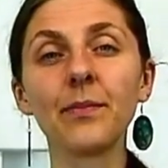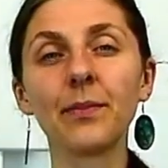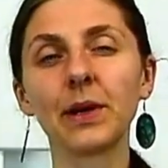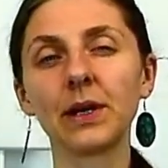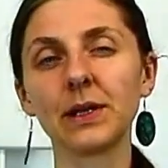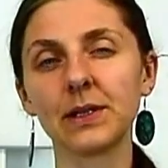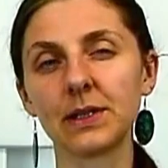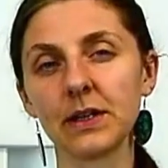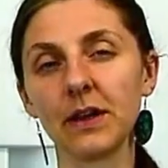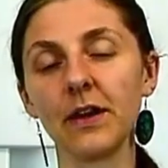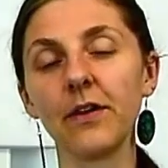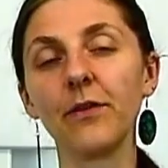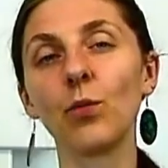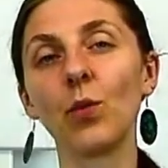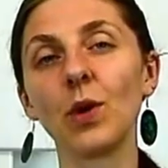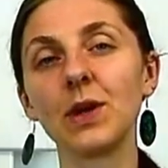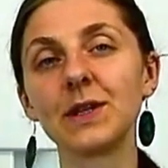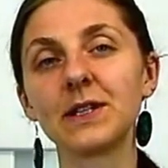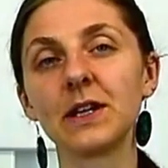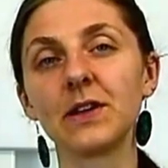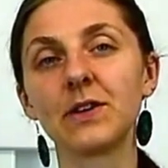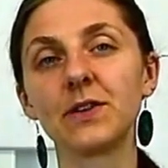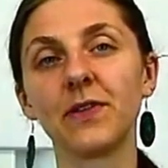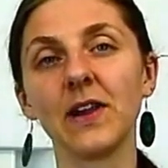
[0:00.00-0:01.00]
Because
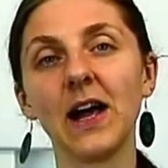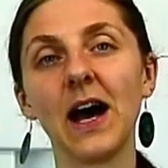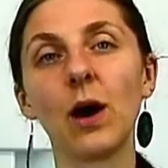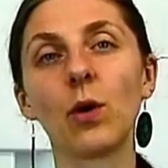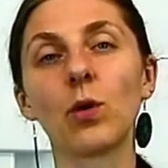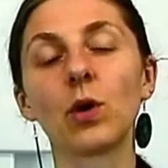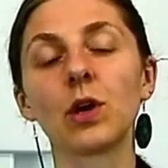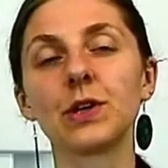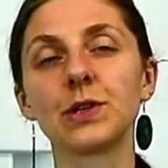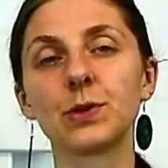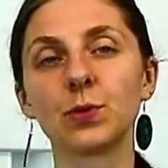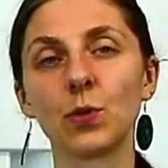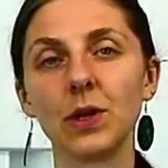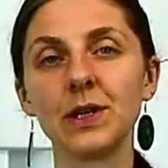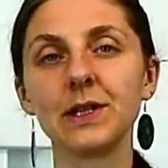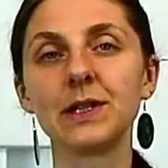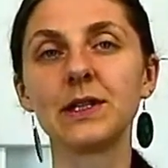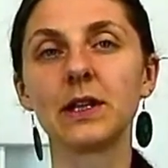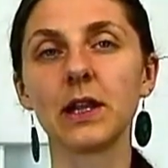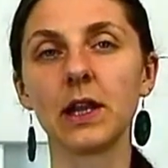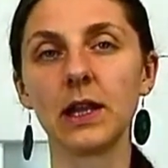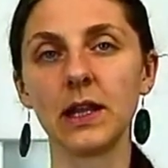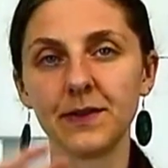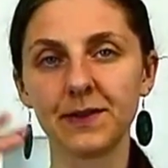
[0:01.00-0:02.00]
once it flowers,
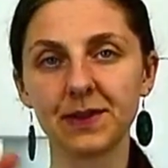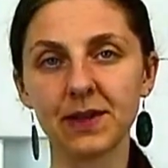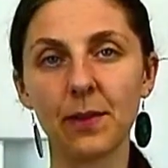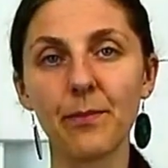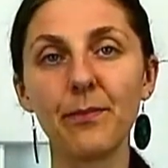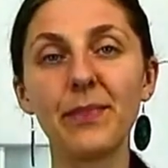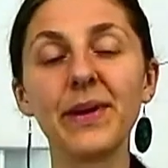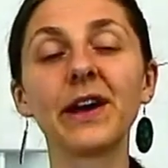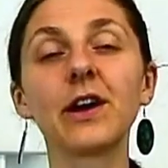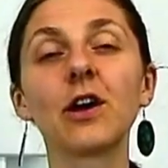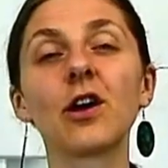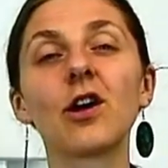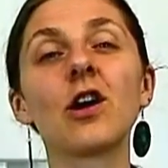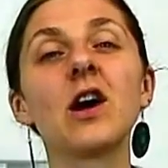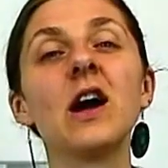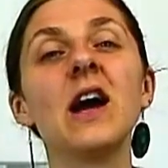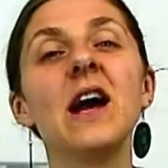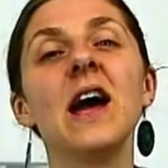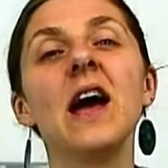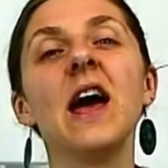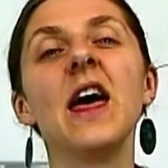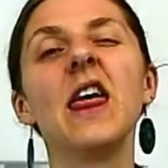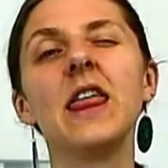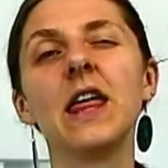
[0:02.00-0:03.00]
once the leaves are bigger,
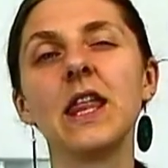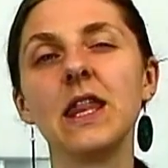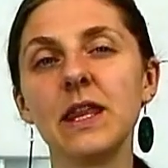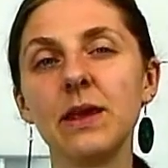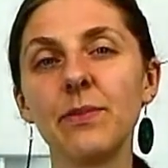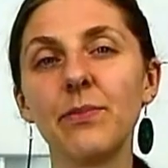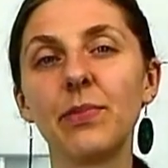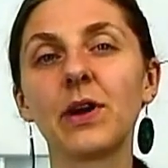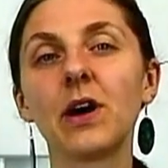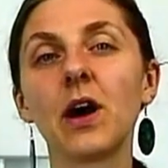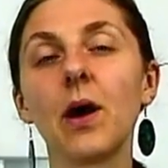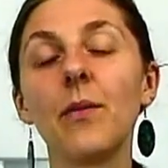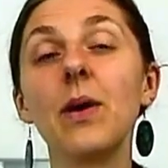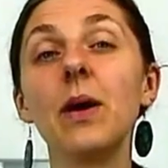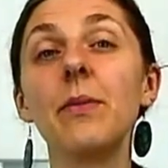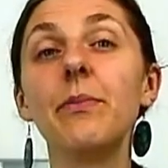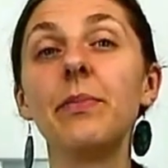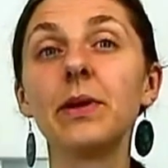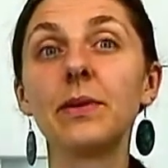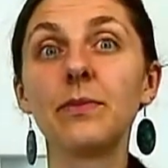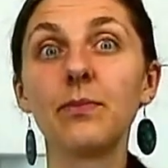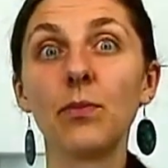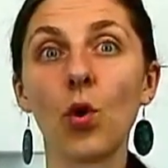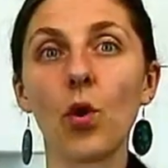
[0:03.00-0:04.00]
then they become a
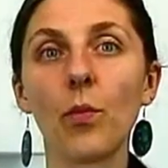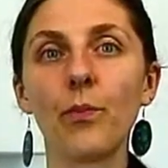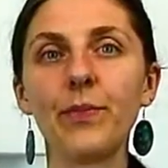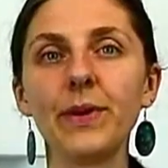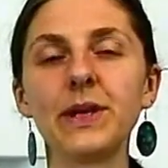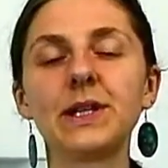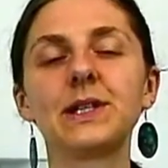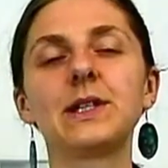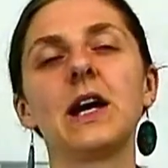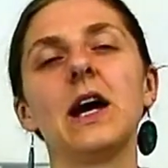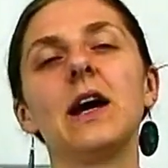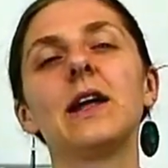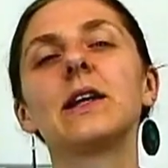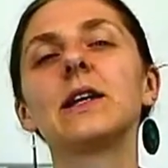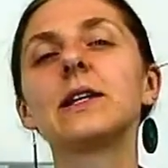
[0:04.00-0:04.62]
bit more bitter.